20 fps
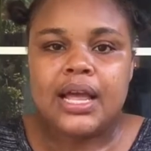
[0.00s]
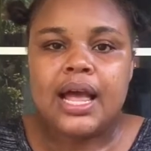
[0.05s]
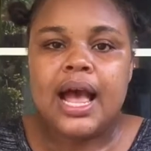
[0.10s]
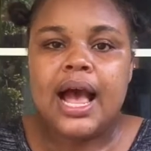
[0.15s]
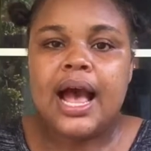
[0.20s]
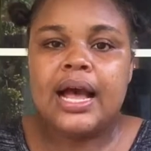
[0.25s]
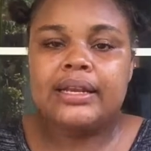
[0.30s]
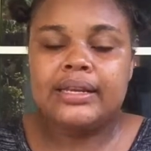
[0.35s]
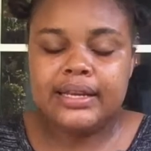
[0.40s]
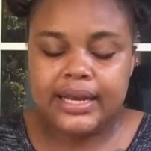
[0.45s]

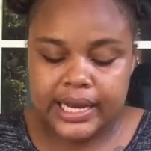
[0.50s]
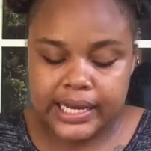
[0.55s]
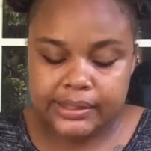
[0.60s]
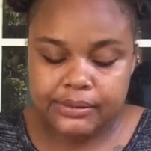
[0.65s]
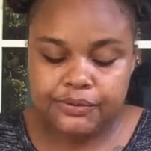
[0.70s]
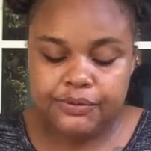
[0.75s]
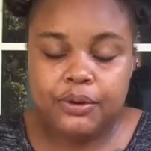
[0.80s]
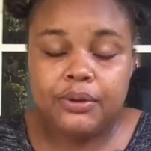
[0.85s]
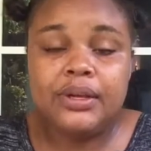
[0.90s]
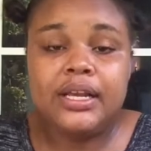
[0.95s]
And guys,
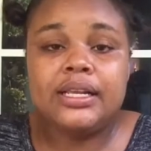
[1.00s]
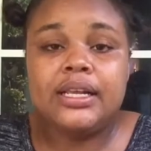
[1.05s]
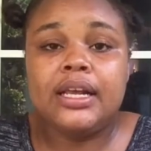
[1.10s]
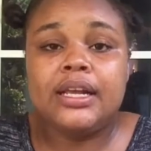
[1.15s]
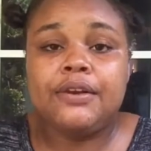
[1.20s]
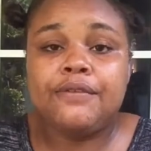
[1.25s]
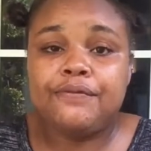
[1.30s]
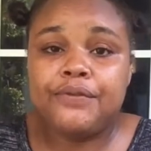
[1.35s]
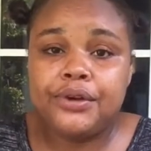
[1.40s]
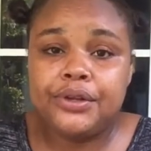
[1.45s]
before we get
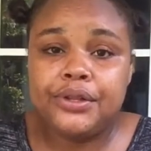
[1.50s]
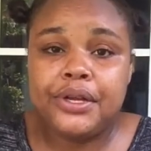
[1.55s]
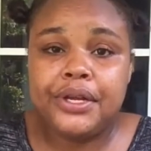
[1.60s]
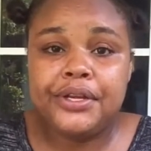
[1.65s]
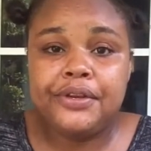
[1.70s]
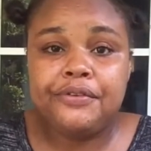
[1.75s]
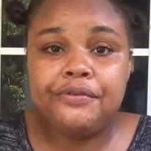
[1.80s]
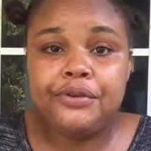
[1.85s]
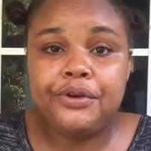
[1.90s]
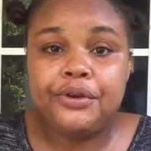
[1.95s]
any further in
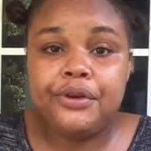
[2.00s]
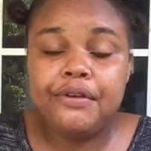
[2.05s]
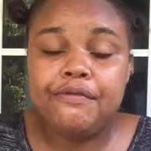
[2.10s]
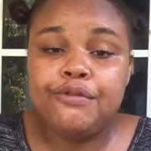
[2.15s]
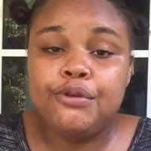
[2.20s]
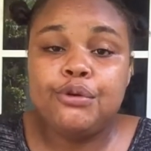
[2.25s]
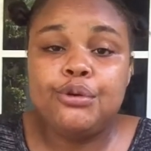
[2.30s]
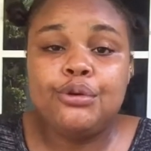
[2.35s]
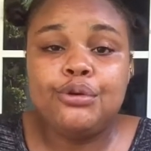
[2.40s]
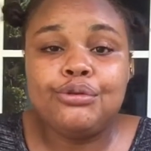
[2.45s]
the video, if you
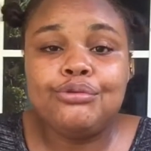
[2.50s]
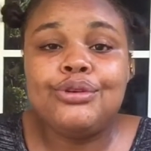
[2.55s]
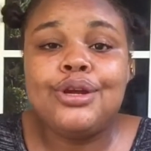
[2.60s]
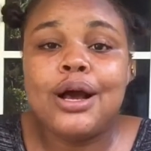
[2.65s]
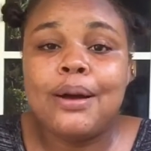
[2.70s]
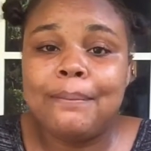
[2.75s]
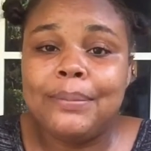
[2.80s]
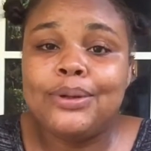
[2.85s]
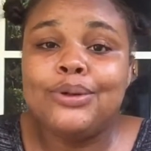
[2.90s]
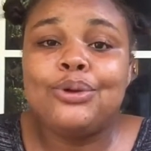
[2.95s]
look
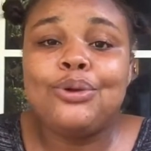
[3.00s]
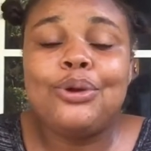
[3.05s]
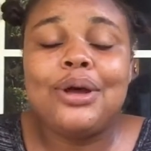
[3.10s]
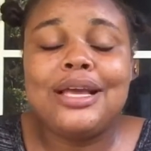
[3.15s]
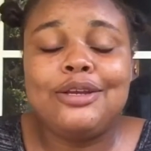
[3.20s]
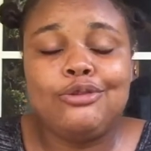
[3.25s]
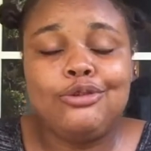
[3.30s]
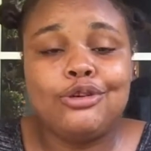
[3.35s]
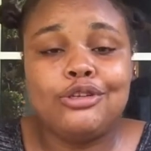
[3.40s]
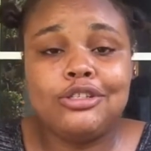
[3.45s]
down below
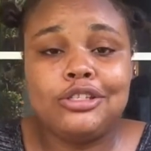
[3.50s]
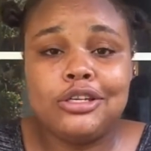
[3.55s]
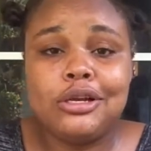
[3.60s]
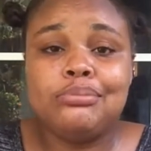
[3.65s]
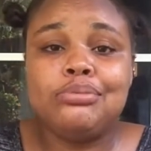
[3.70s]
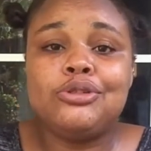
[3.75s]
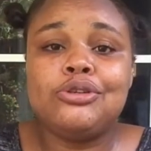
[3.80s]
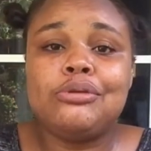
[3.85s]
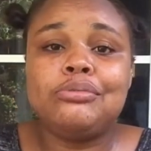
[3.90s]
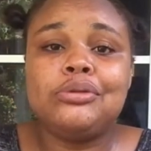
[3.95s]
and your
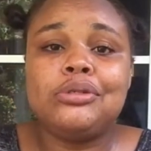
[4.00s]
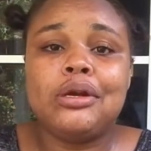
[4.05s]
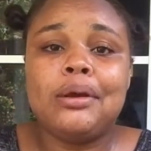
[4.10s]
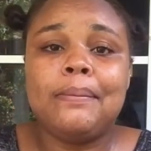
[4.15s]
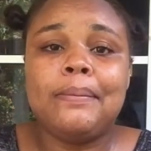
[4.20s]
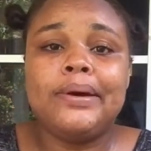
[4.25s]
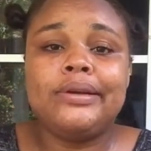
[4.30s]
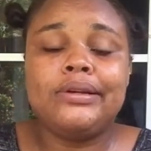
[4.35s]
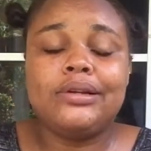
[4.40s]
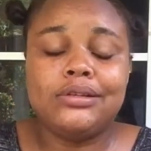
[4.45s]
subscription
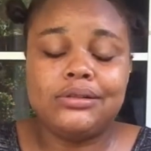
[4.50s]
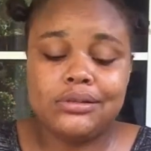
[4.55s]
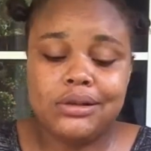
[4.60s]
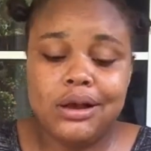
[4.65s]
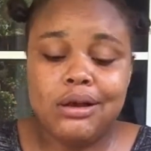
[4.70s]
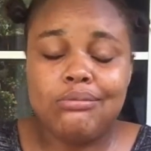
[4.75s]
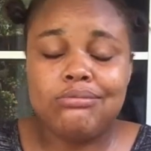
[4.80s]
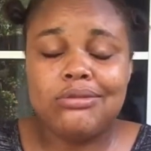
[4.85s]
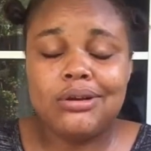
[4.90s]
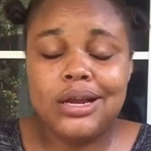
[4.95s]
button is
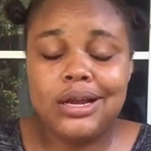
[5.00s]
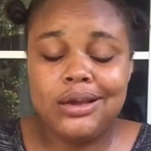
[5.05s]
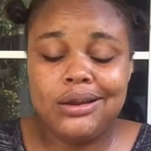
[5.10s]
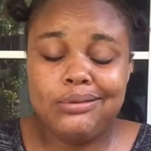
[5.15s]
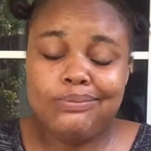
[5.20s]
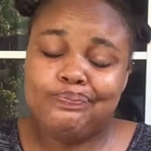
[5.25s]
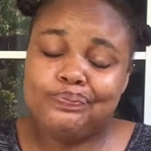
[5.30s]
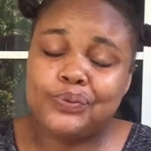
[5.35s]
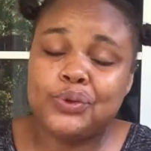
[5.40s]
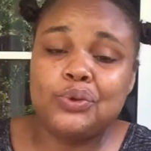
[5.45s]
on red,
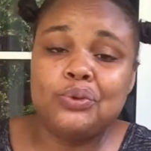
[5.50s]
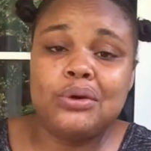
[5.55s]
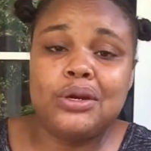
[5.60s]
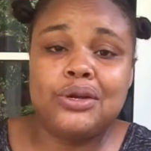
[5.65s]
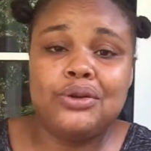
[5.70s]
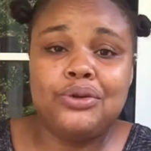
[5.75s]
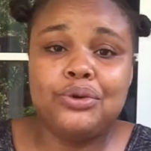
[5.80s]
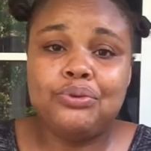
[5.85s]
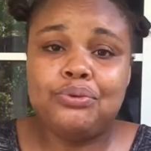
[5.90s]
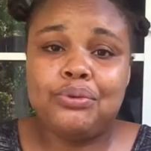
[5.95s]
what are
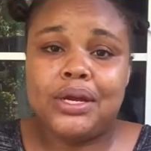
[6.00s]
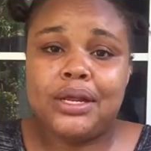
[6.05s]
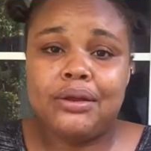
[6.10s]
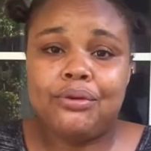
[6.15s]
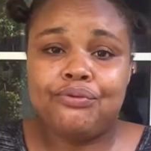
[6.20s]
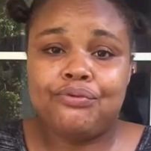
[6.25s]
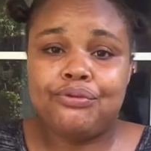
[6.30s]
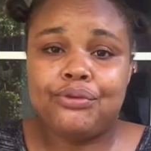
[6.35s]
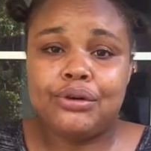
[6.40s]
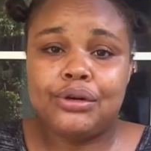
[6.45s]
you waiting
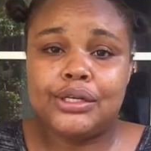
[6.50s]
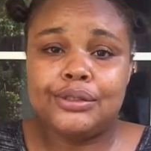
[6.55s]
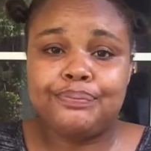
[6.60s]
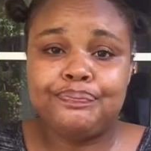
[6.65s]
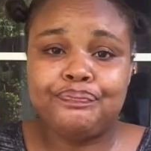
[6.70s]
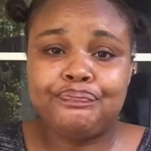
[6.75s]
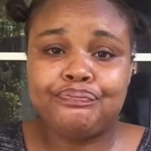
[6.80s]
for?